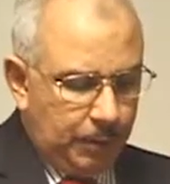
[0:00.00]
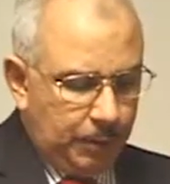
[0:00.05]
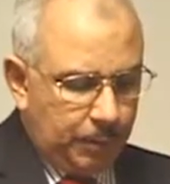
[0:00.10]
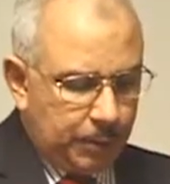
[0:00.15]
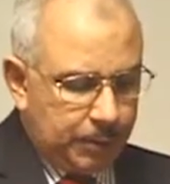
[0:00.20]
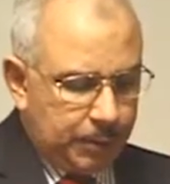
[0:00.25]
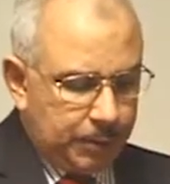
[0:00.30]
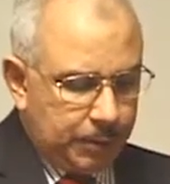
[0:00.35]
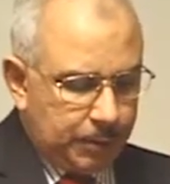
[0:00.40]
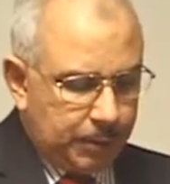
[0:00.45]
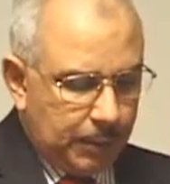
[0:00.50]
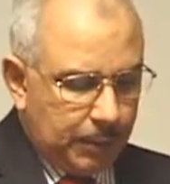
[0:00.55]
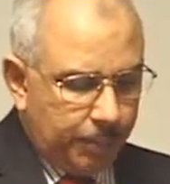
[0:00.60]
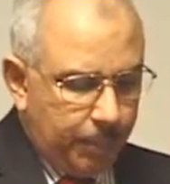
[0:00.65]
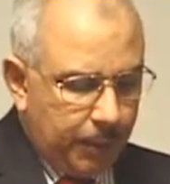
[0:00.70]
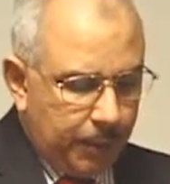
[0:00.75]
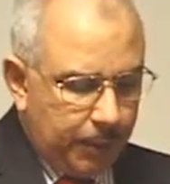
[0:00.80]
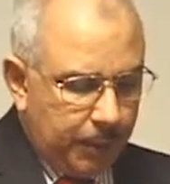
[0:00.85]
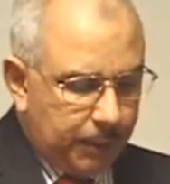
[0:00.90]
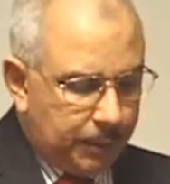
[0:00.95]
which is
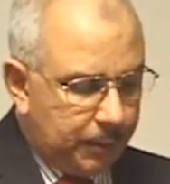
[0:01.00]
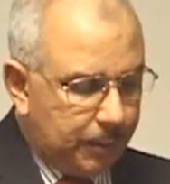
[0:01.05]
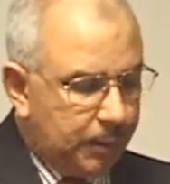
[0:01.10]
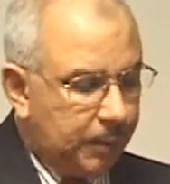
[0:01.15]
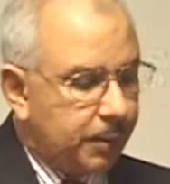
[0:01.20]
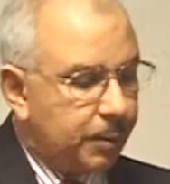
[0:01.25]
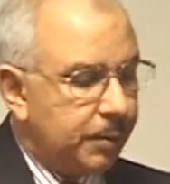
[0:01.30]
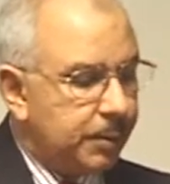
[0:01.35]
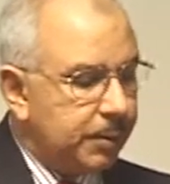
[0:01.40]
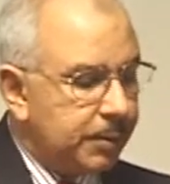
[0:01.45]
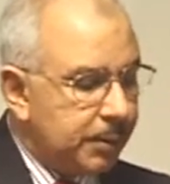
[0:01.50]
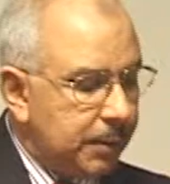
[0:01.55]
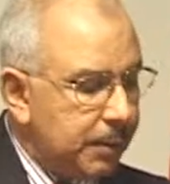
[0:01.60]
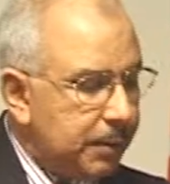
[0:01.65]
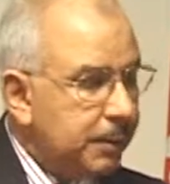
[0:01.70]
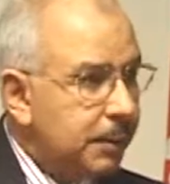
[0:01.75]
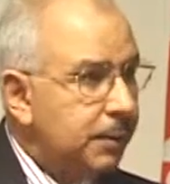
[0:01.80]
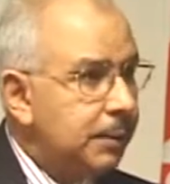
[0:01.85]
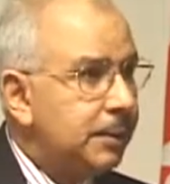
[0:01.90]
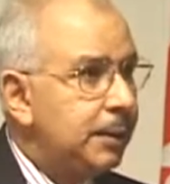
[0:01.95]
applied
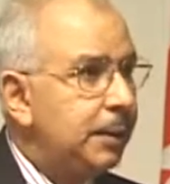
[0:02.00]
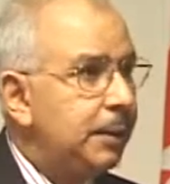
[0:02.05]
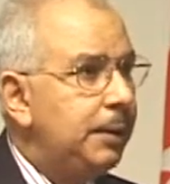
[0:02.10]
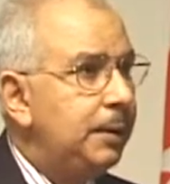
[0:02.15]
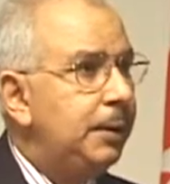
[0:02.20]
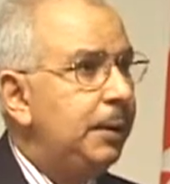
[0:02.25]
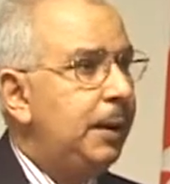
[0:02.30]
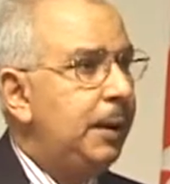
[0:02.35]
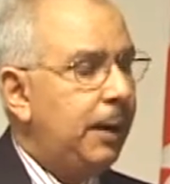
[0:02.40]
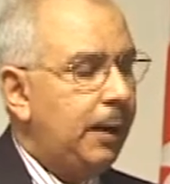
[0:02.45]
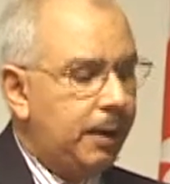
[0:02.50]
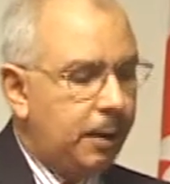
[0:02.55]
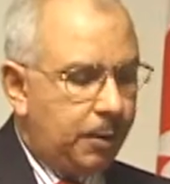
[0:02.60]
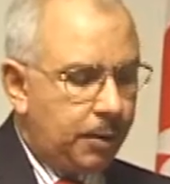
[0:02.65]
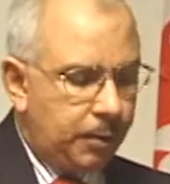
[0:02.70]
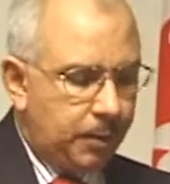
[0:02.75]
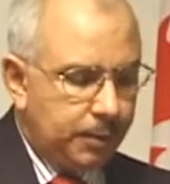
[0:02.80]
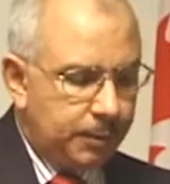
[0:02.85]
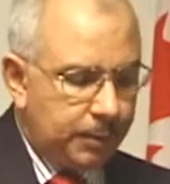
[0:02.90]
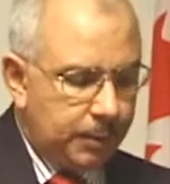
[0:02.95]
consistently
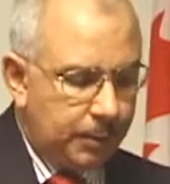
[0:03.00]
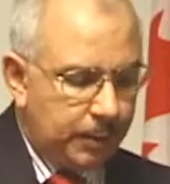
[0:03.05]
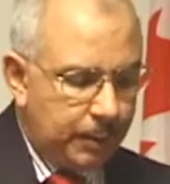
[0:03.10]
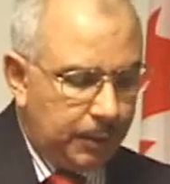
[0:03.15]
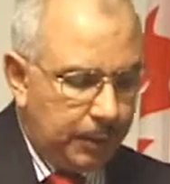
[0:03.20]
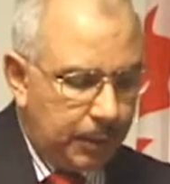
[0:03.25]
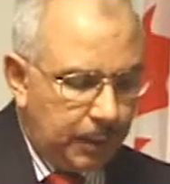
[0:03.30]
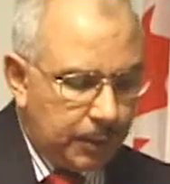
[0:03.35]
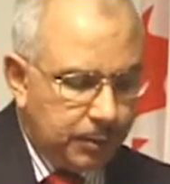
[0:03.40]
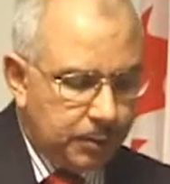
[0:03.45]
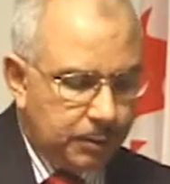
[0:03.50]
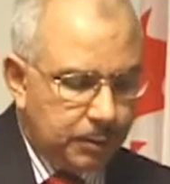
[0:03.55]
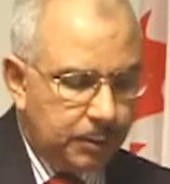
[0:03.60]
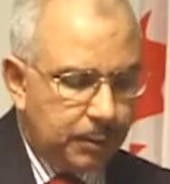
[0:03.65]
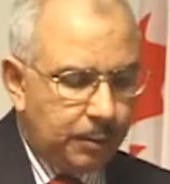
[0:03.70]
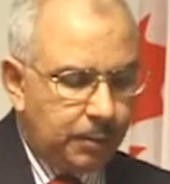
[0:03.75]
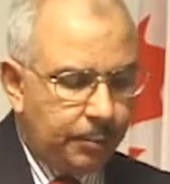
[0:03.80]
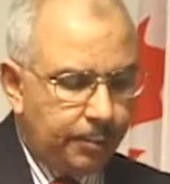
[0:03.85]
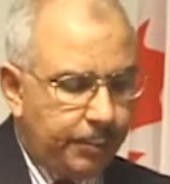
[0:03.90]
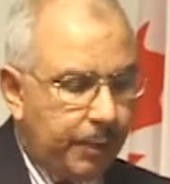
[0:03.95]
across
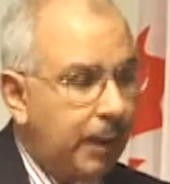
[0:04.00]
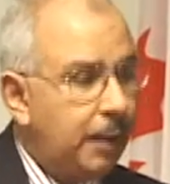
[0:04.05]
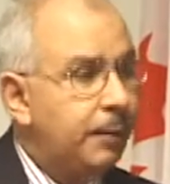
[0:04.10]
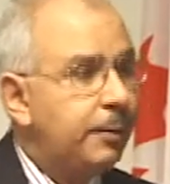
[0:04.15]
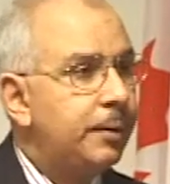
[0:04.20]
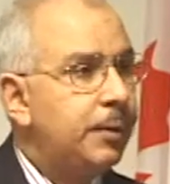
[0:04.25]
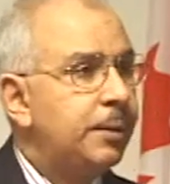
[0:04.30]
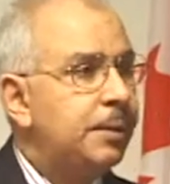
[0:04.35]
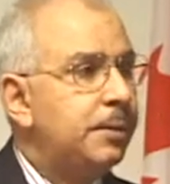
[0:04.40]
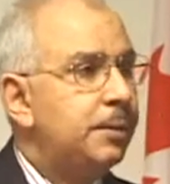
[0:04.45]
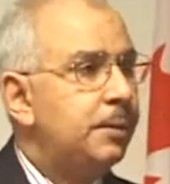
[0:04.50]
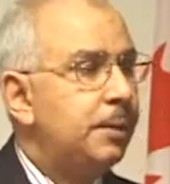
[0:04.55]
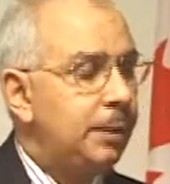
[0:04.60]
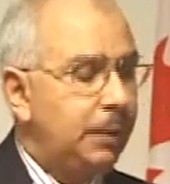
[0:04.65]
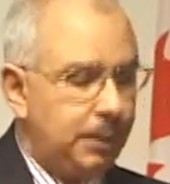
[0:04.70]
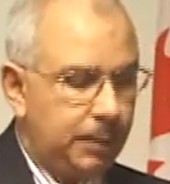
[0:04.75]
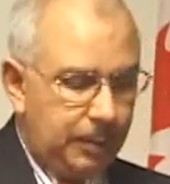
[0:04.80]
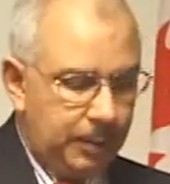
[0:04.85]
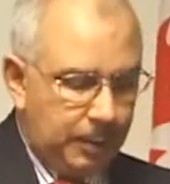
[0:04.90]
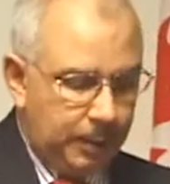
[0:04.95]
national boundaries,
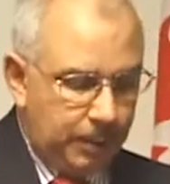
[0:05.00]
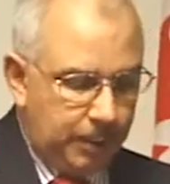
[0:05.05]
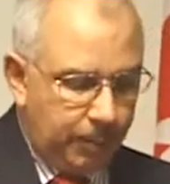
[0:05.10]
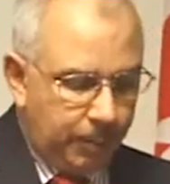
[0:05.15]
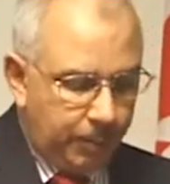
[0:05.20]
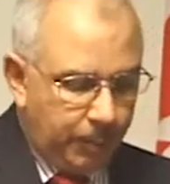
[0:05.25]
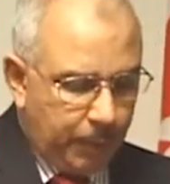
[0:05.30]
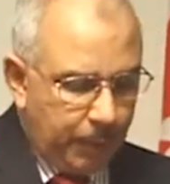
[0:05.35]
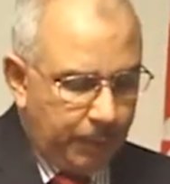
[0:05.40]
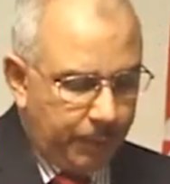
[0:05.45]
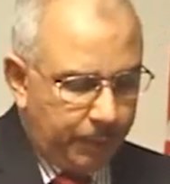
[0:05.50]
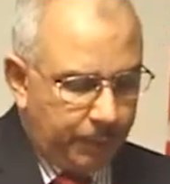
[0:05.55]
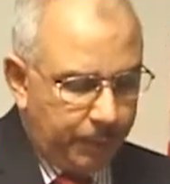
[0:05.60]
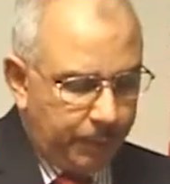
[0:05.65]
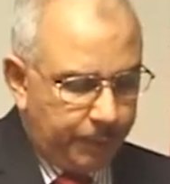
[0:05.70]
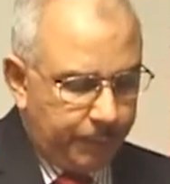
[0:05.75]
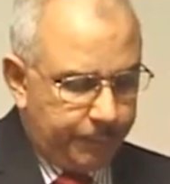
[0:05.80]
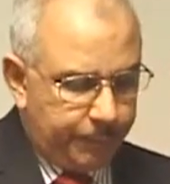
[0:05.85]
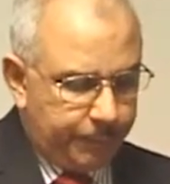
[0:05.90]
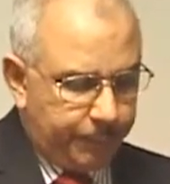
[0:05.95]
in my
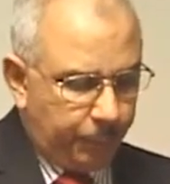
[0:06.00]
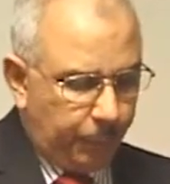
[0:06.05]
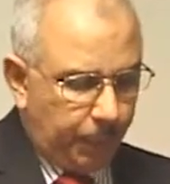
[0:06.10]
view.